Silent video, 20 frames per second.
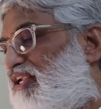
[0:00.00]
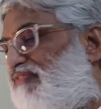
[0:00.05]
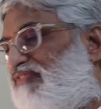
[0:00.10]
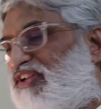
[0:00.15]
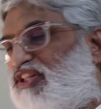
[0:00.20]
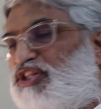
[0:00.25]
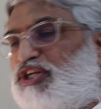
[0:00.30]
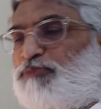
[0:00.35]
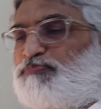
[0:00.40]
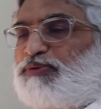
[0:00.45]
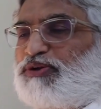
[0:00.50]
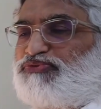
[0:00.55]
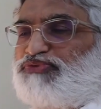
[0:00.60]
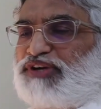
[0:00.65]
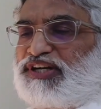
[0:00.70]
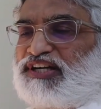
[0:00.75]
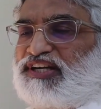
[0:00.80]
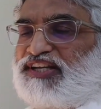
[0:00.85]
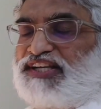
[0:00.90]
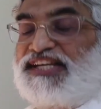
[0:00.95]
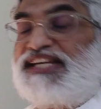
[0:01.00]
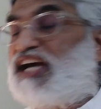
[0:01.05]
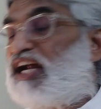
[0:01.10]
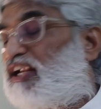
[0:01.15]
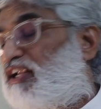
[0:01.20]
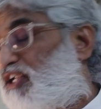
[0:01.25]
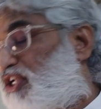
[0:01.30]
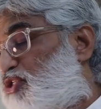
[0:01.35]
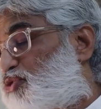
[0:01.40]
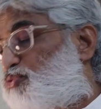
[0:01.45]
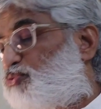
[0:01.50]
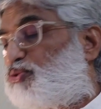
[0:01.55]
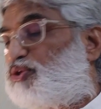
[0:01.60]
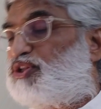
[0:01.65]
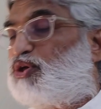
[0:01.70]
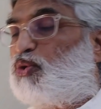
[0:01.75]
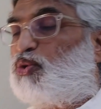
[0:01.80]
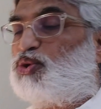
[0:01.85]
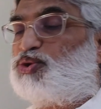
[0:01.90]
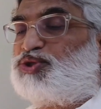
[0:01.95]
everything perfectly. He understood
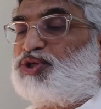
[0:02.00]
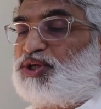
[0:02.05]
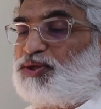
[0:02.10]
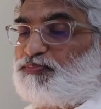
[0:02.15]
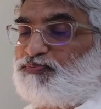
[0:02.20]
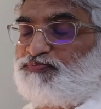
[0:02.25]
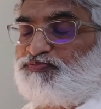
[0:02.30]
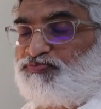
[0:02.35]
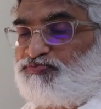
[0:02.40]
the whole thing.